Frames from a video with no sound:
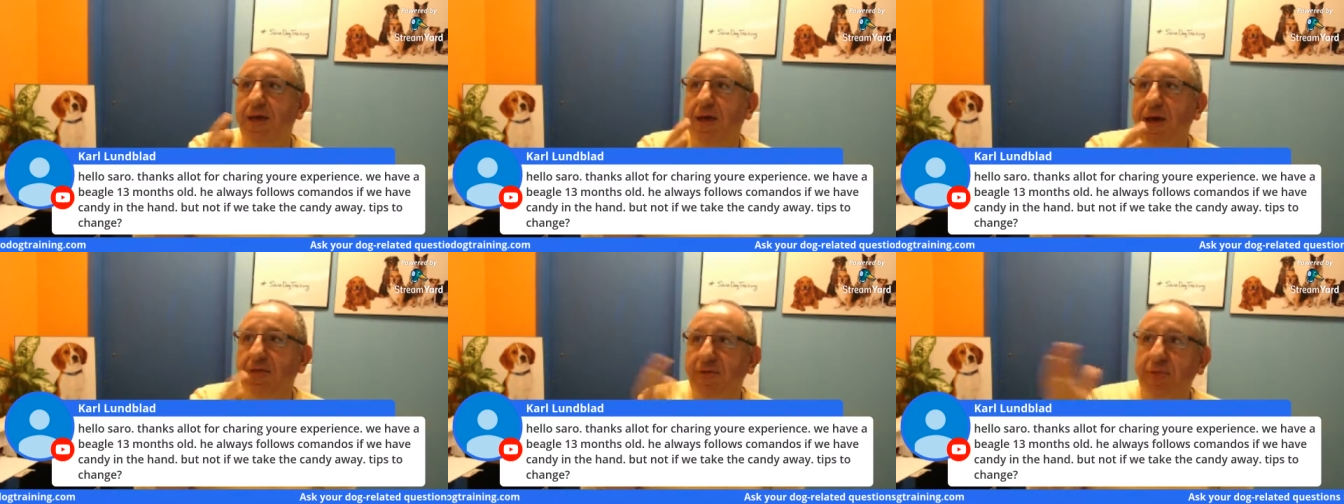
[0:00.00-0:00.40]

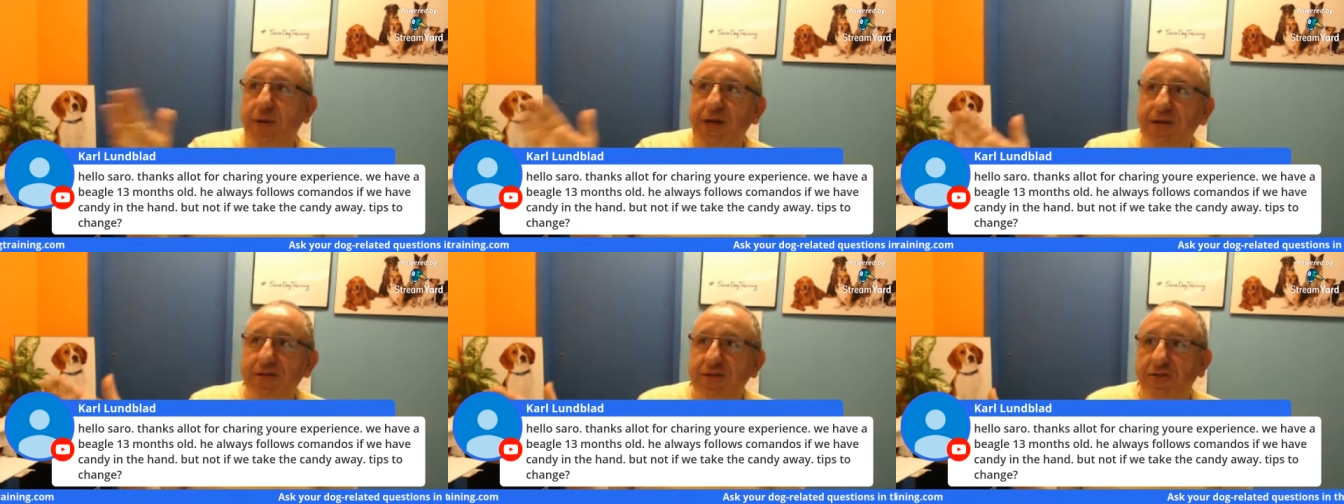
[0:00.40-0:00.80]

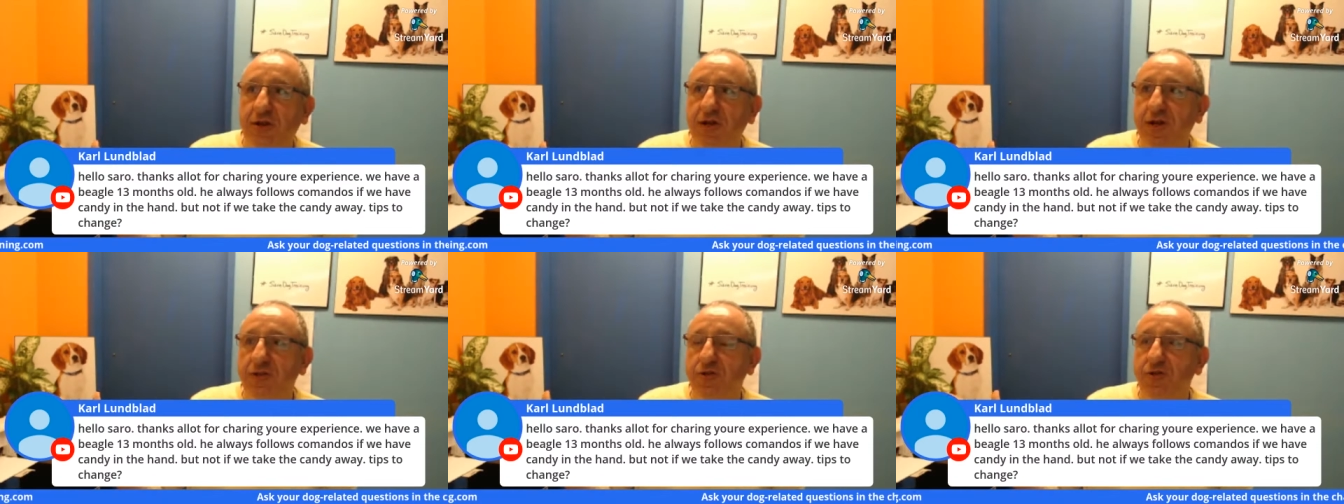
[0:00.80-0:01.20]
everybody
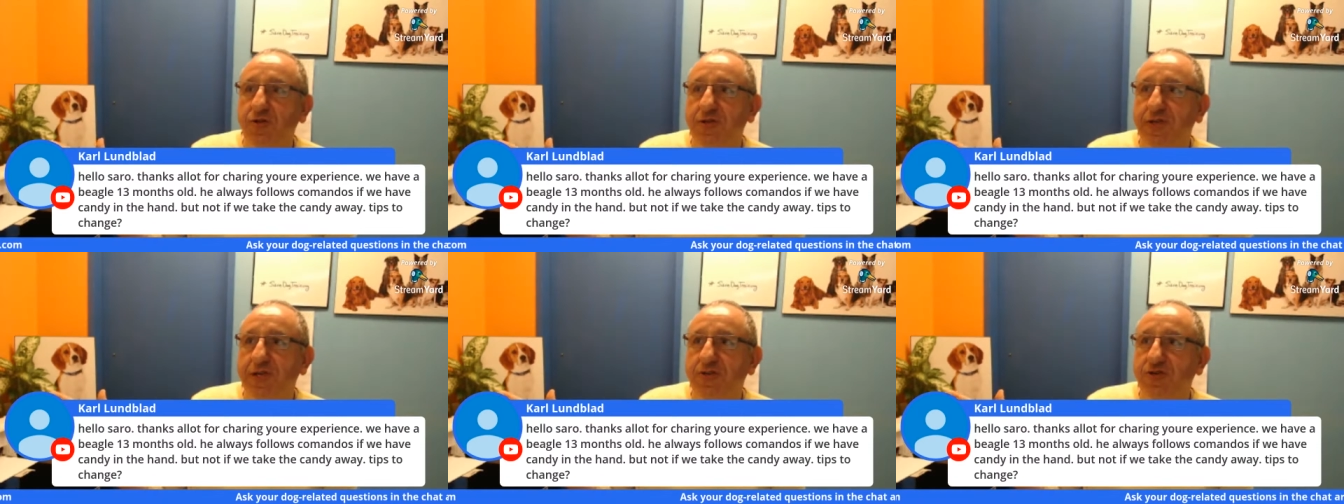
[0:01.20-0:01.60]
started
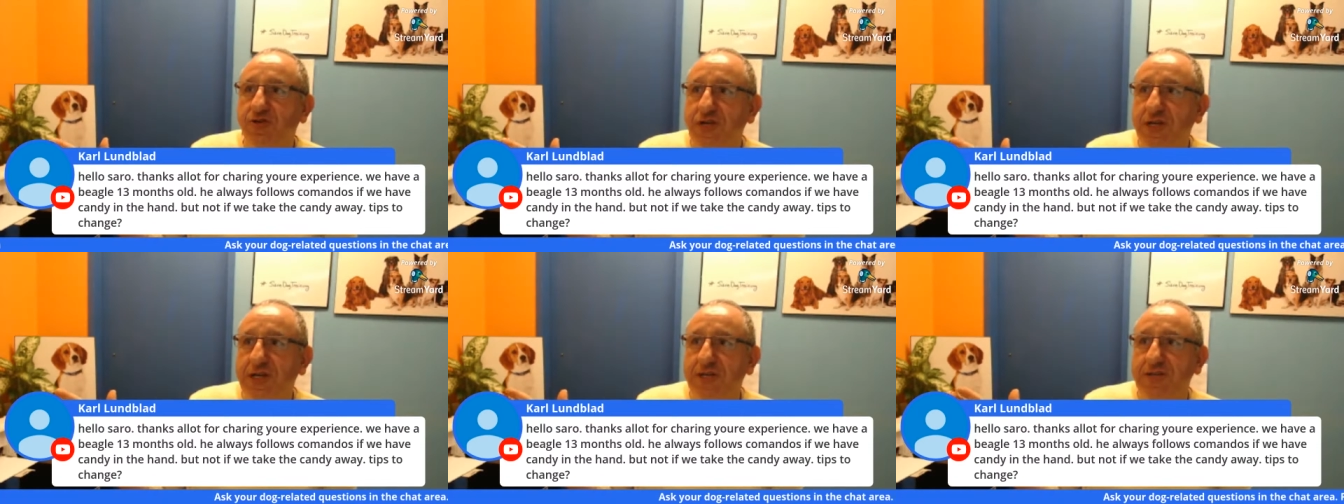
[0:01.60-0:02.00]
using
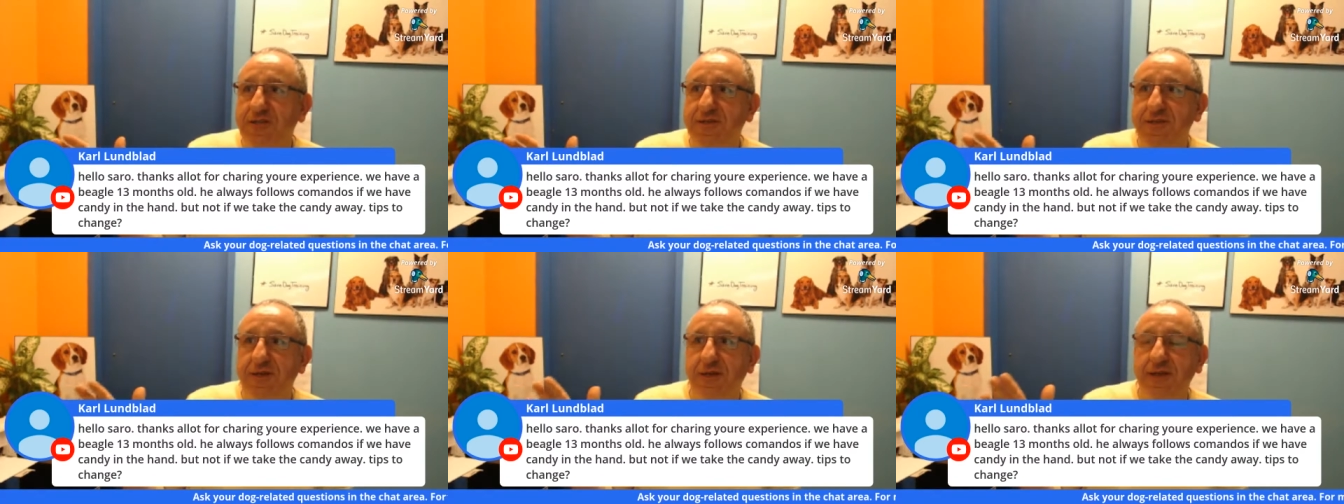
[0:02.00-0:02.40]
treats